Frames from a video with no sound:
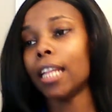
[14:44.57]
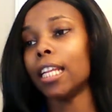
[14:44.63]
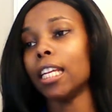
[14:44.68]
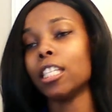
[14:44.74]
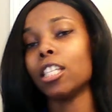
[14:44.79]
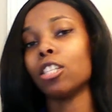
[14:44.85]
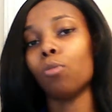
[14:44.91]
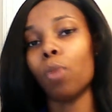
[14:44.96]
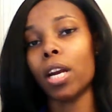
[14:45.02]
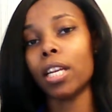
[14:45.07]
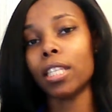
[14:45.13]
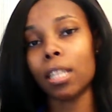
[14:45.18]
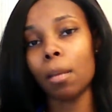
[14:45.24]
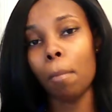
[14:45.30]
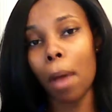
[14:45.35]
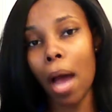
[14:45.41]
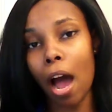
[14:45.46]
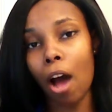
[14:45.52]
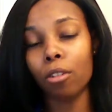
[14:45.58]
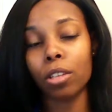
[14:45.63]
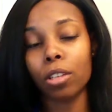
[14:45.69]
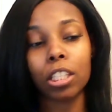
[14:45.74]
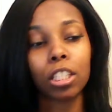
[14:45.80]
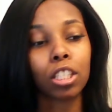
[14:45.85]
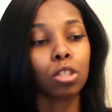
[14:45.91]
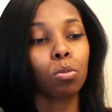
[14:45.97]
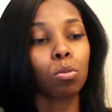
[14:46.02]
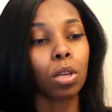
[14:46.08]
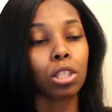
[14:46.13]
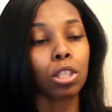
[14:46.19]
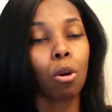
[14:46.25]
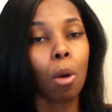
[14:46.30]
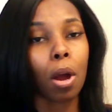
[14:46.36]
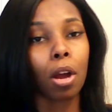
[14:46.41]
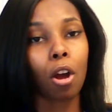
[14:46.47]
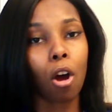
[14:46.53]
this is what it's about, this is what's
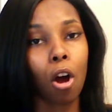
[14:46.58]
going